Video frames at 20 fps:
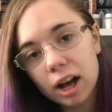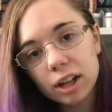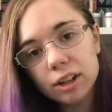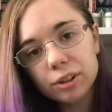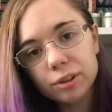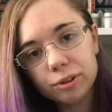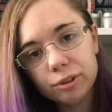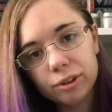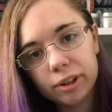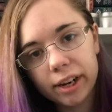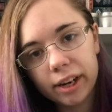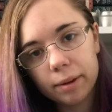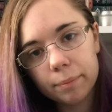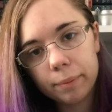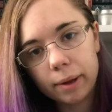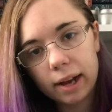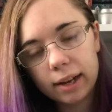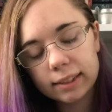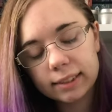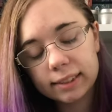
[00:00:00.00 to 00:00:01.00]
A loot crate
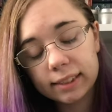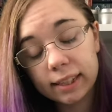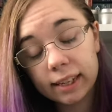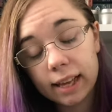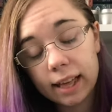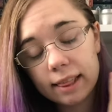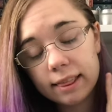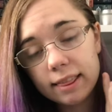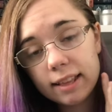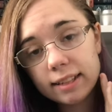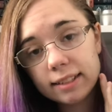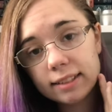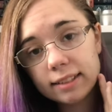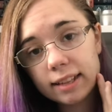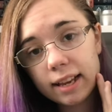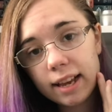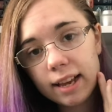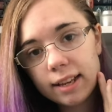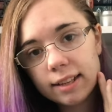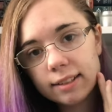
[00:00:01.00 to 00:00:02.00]
unboxing.
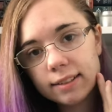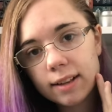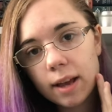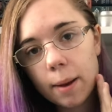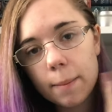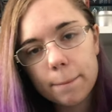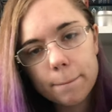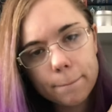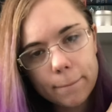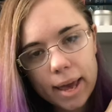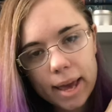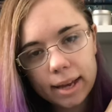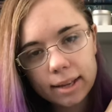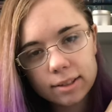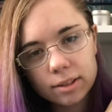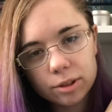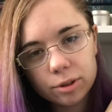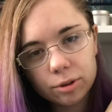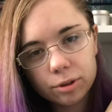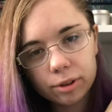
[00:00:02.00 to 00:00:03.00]
This is
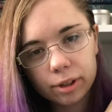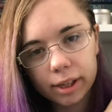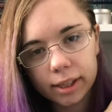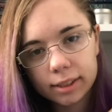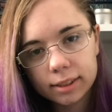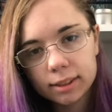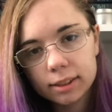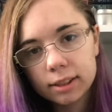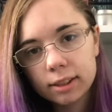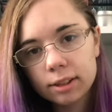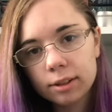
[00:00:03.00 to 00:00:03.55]
May's loot crate,